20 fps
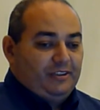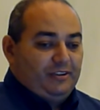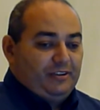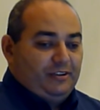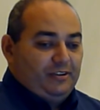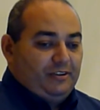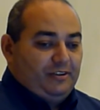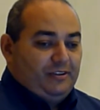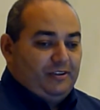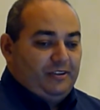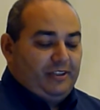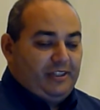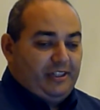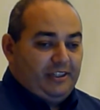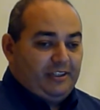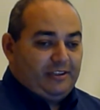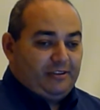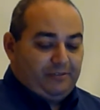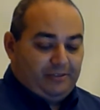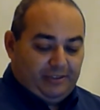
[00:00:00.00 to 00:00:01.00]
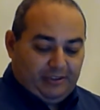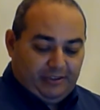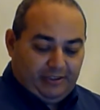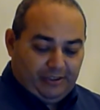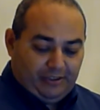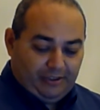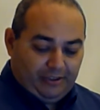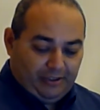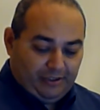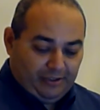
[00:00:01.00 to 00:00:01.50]
So for this,
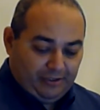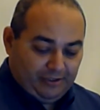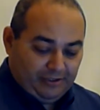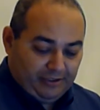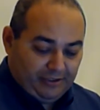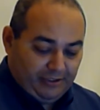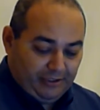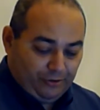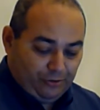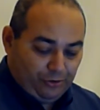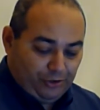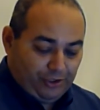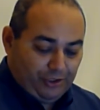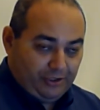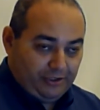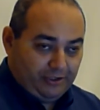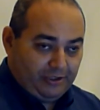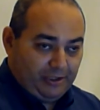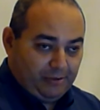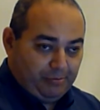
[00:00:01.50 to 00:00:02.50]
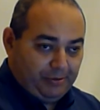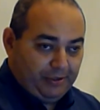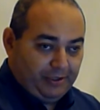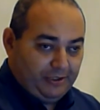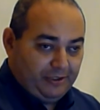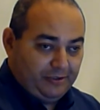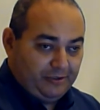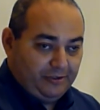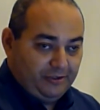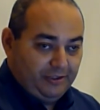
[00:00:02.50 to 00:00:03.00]
the next stage,